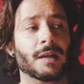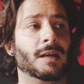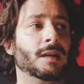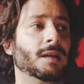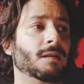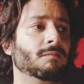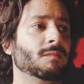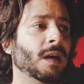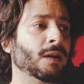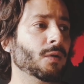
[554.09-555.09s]
Um,
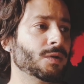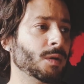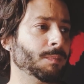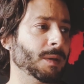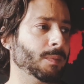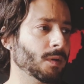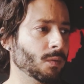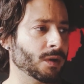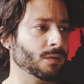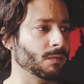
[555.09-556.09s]
I know some people,
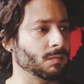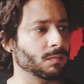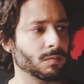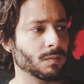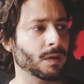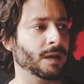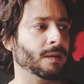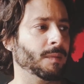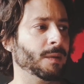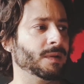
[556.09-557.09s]
when you're
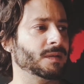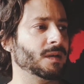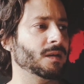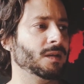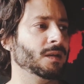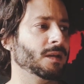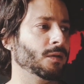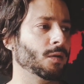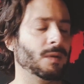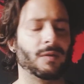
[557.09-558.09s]
uh, maybe starting, the
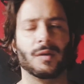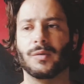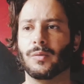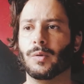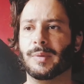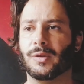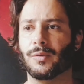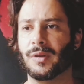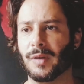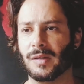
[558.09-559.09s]
normal thing to do would be
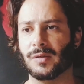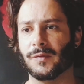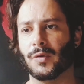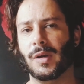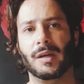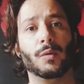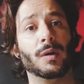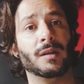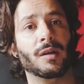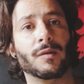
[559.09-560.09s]
three days of training,
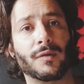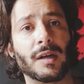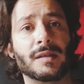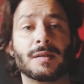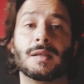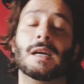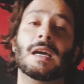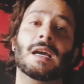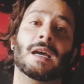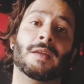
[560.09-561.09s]
one day of rest,
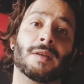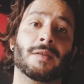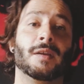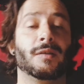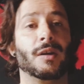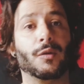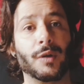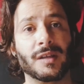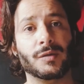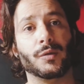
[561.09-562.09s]
and then they
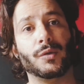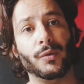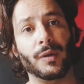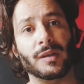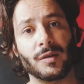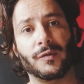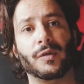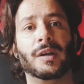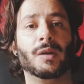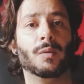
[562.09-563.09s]
decrease to two days of
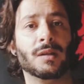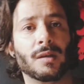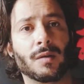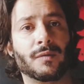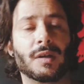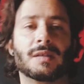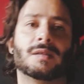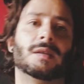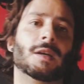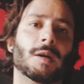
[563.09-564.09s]
training, one day of
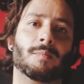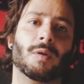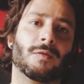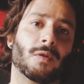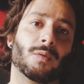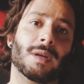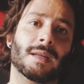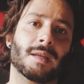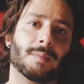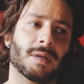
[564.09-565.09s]
rest. But for
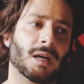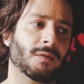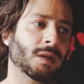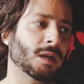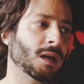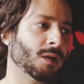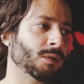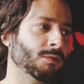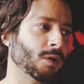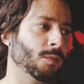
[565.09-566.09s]
really deep diving, I
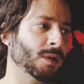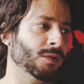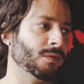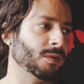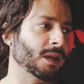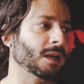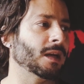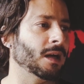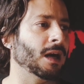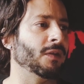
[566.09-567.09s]
will recommend you to take
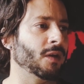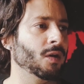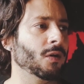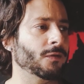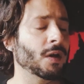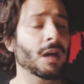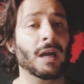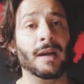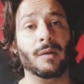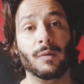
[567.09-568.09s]
a, a day off,
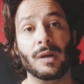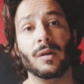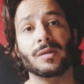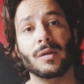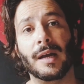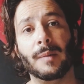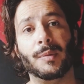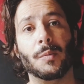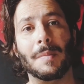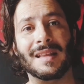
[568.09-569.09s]
and it will also help
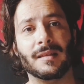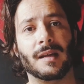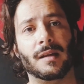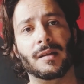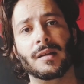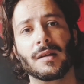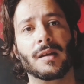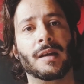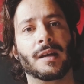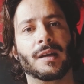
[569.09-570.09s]
you mentally
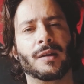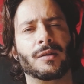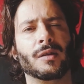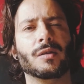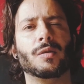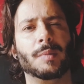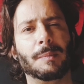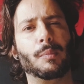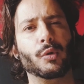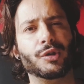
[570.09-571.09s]
uh, not to be
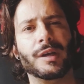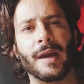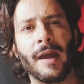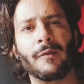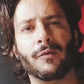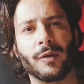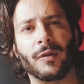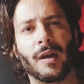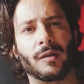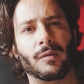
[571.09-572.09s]
pushing every
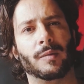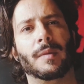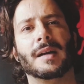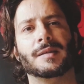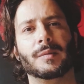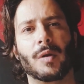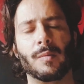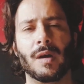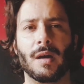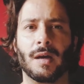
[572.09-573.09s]
day to the
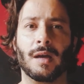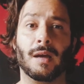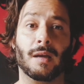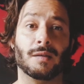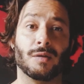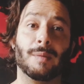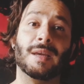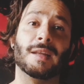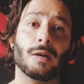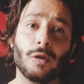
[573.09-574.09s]
maximum. Uh, it's gonna
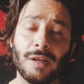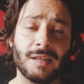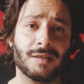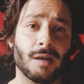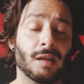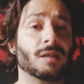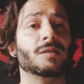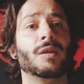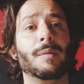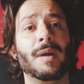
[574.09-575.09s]
make it a lot easier, and
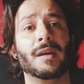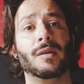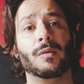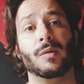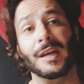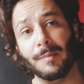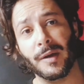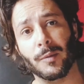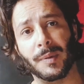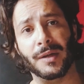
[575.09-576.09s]
it's gonna make you, in my
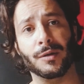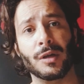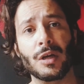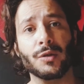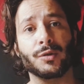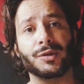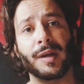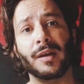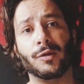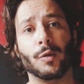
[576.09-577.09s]
opinion, to
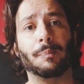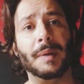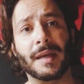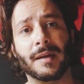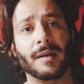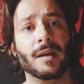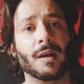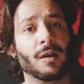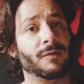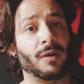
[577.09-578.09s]
stay at your peak
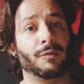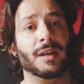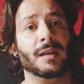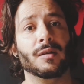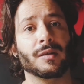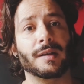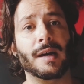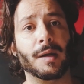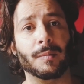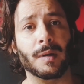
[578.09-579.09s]
for a really long
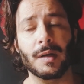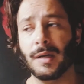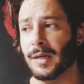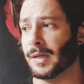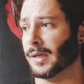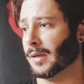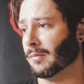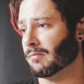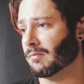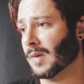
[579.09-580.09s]
time. Uh,
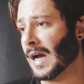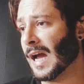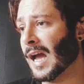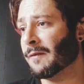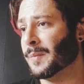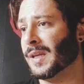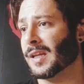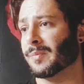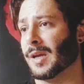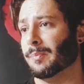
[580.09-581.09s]
I have been
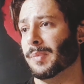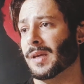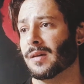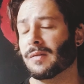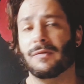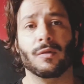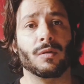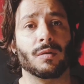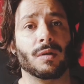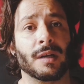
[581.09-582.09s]
at my peak
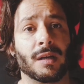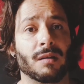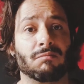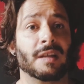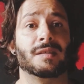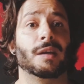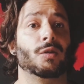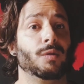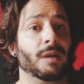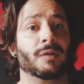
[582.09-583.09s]
for, uh, let's
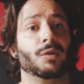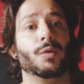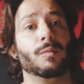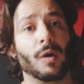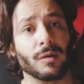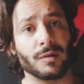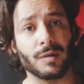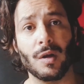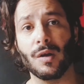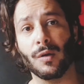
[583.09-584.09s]
say, even two
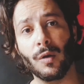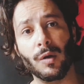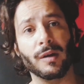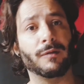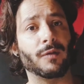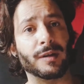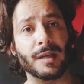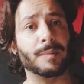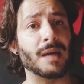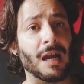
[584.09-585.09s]
months, going for a
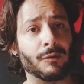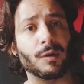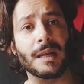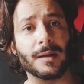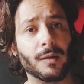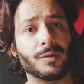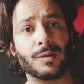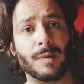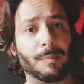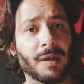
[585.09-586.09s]
deep dive really close
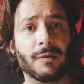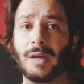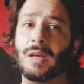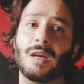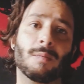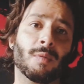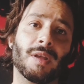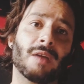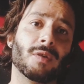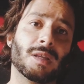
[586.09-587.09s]
to my P V,
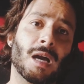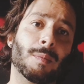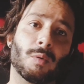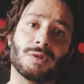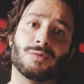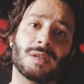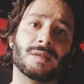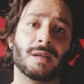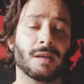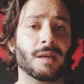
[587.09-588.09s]
but every time I was
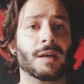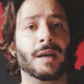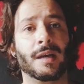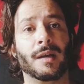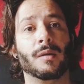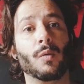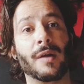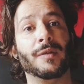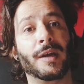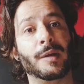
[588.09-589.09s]
resting uh,
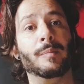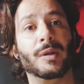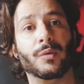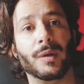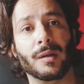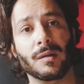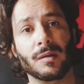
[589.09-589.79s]
one day in between.